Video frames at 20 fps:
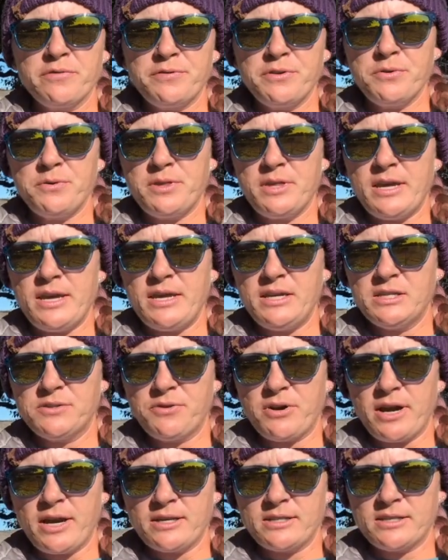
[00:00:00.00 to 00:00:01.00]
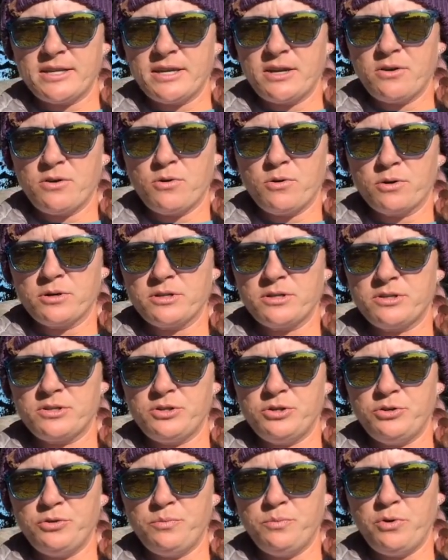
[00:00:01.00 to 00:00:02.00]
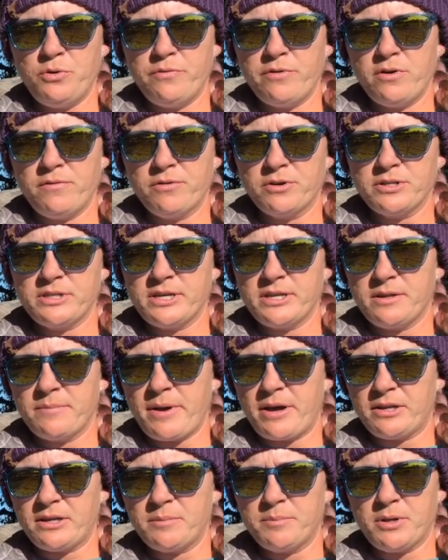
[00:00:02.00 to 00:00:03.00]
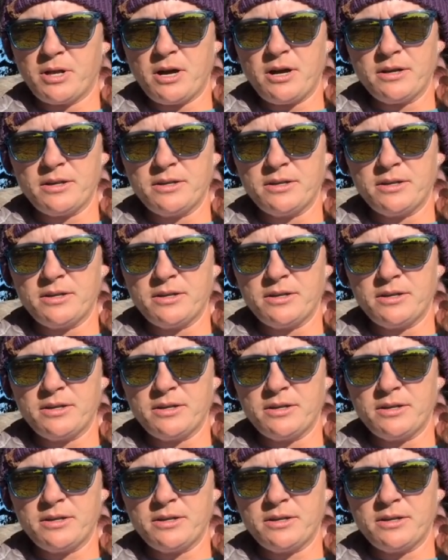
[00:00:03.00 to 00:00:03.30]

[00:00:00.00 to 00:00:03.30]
few things for asking a horse to move over to the mounting block